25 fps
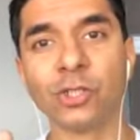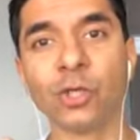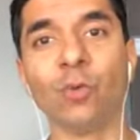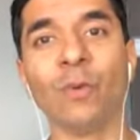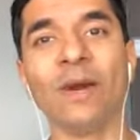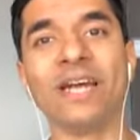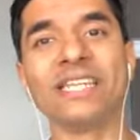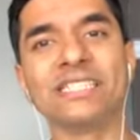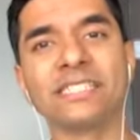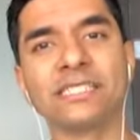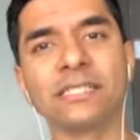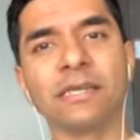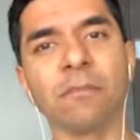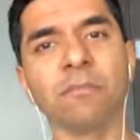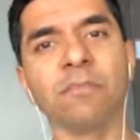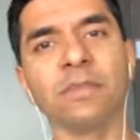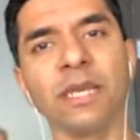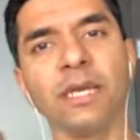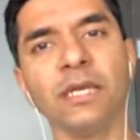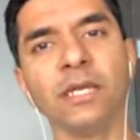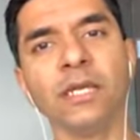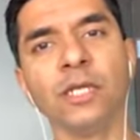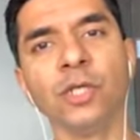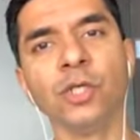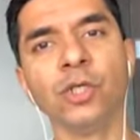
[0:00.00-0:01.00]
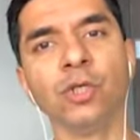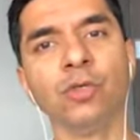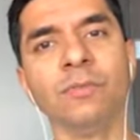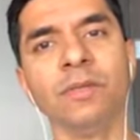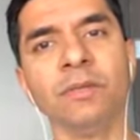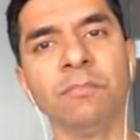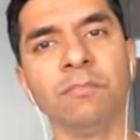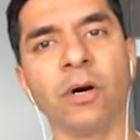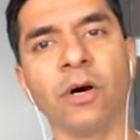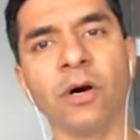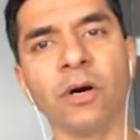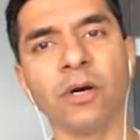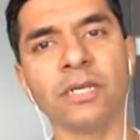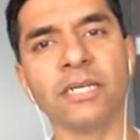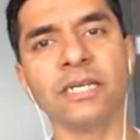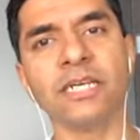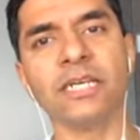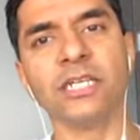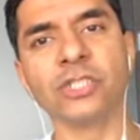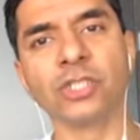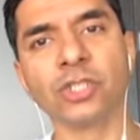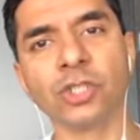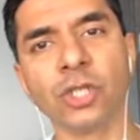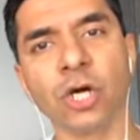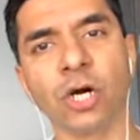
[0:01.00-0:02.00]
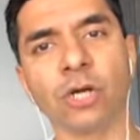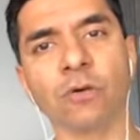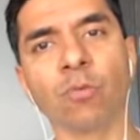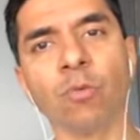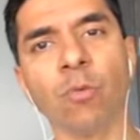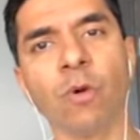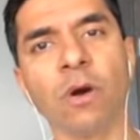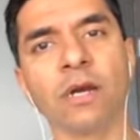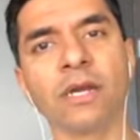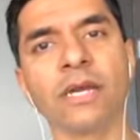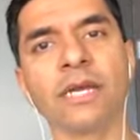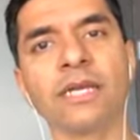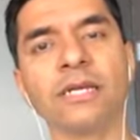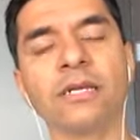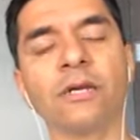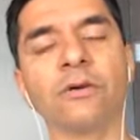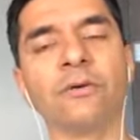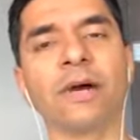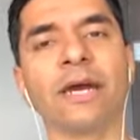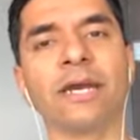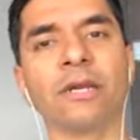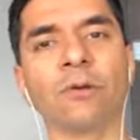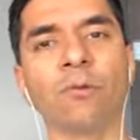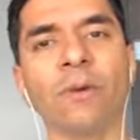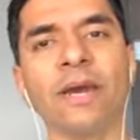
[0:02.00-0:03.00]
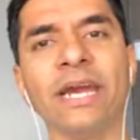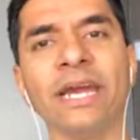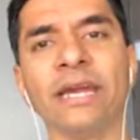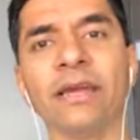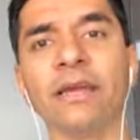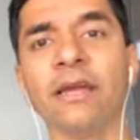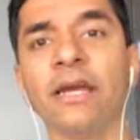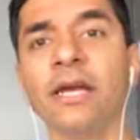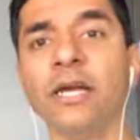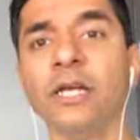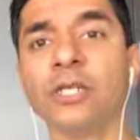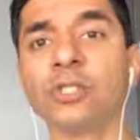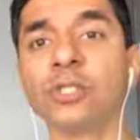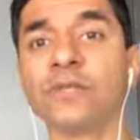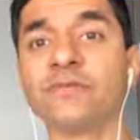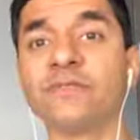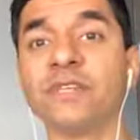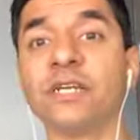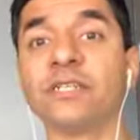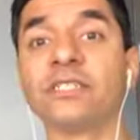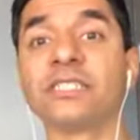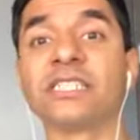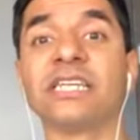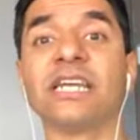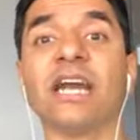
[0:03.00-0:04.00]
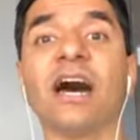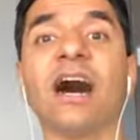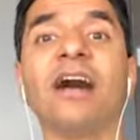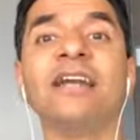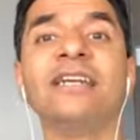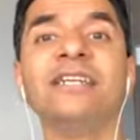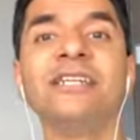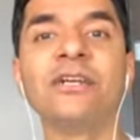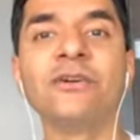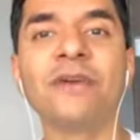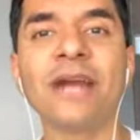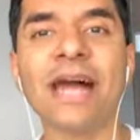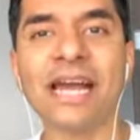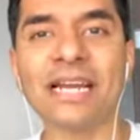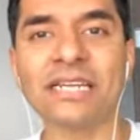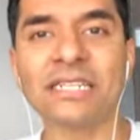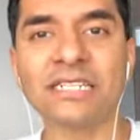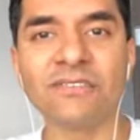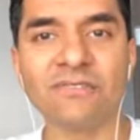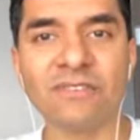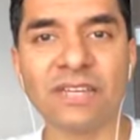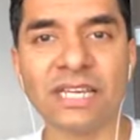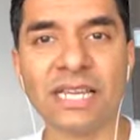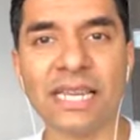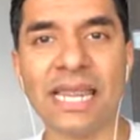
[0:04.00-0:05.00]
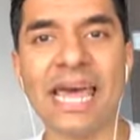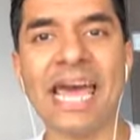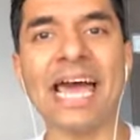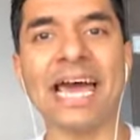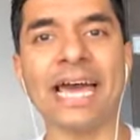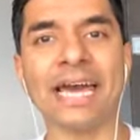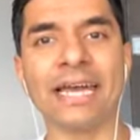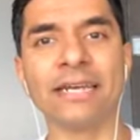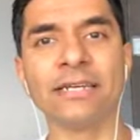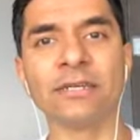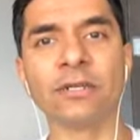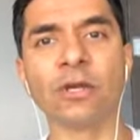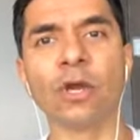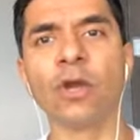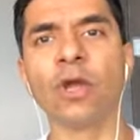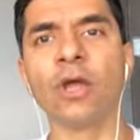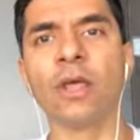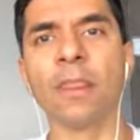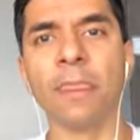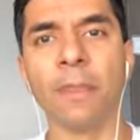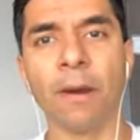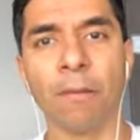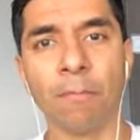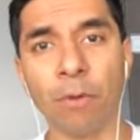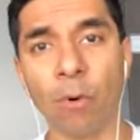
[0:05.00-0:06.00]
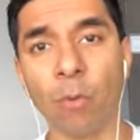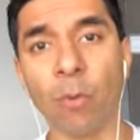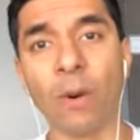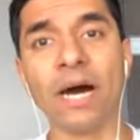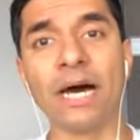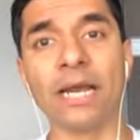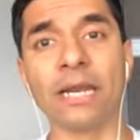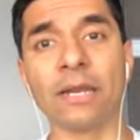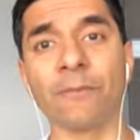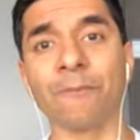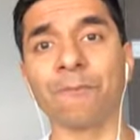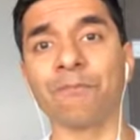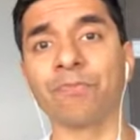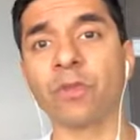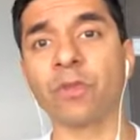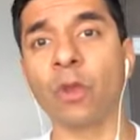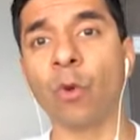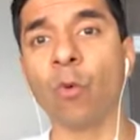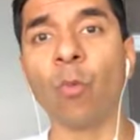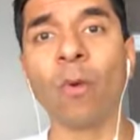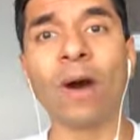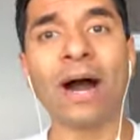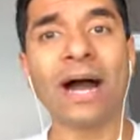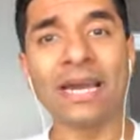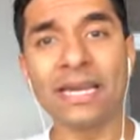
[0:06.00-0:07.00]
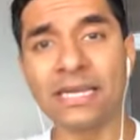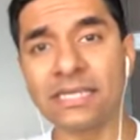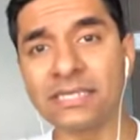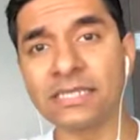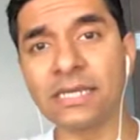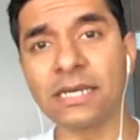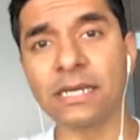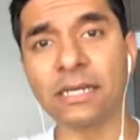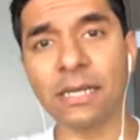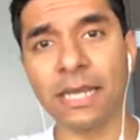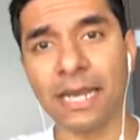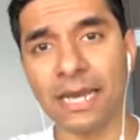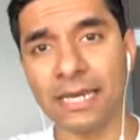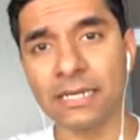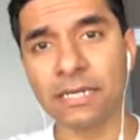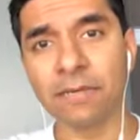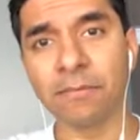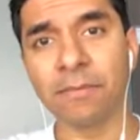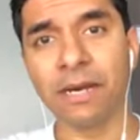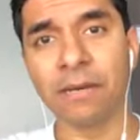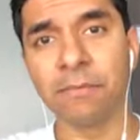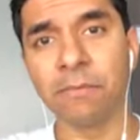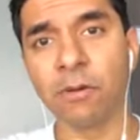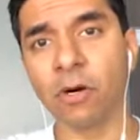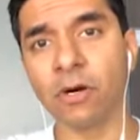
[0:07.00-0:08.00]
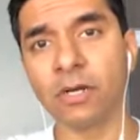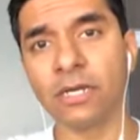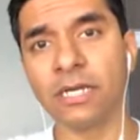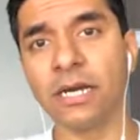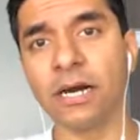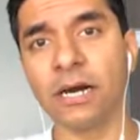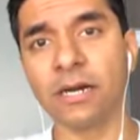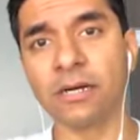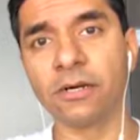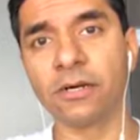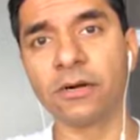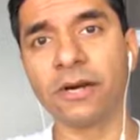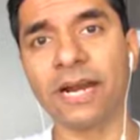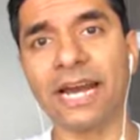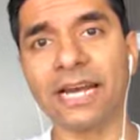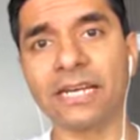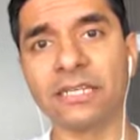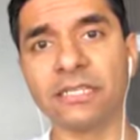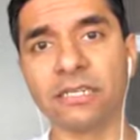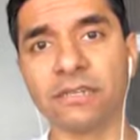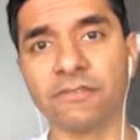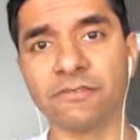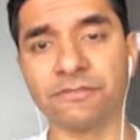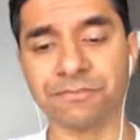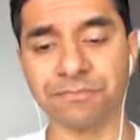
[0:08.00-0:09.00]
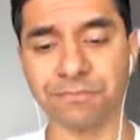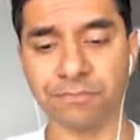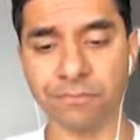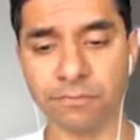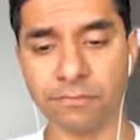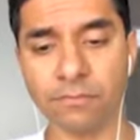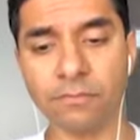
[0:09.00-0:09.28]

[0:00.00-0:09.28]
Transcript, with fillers: to when something in the human body is not working the right way. So if there is an underactive gland, number one, why is the gland in my body underactive?